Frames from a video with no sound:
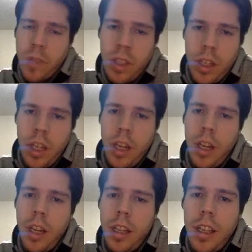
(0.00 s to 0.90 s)
she,
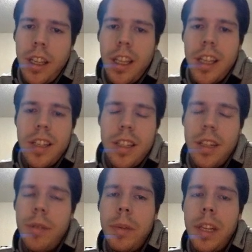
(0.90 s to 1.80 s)

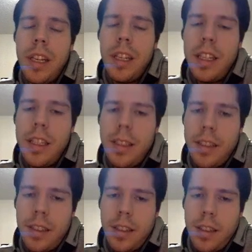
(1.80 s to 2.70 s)
she really
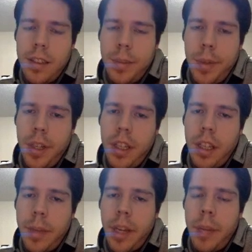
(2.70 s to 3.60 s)
needs Spirit
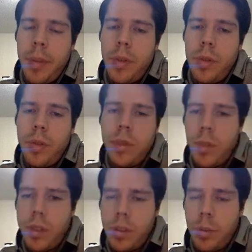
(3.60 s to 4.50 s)
Link Mega Mewtwo if she
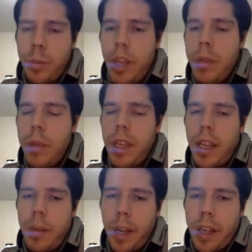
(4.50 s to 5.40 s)
wants to maybe
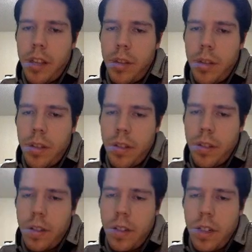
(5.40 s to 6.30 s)
get back into this.
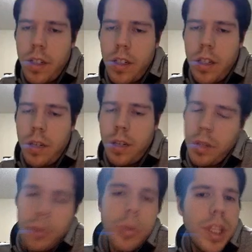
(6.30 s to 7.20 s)
Um,
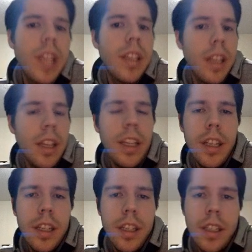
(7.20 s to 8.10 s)
she would take the
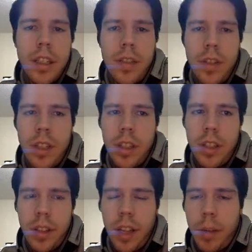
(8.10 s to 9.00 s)
lead if she does
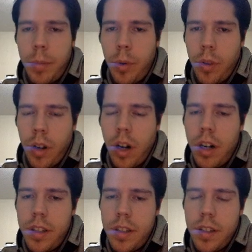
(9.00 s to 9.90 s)
get both cards.